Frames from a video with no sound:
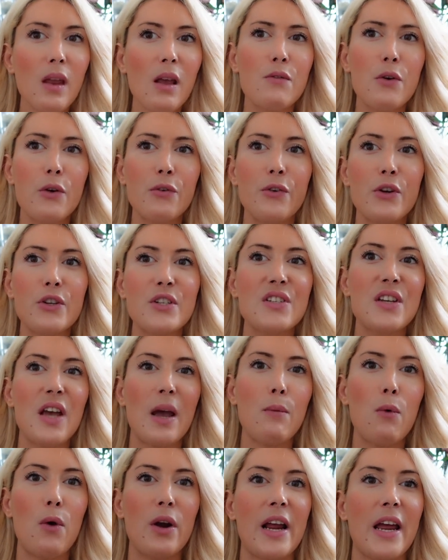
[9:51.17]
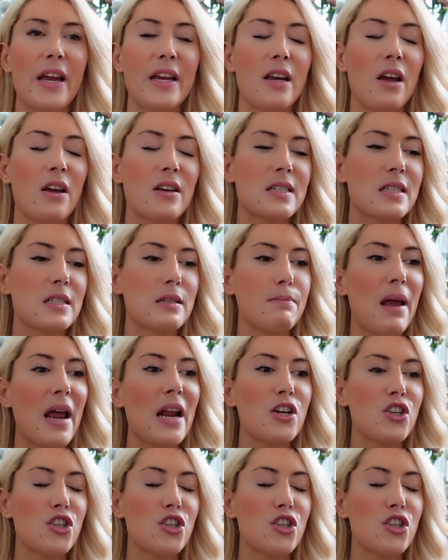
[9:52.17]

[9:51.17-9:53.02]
The first time when I smell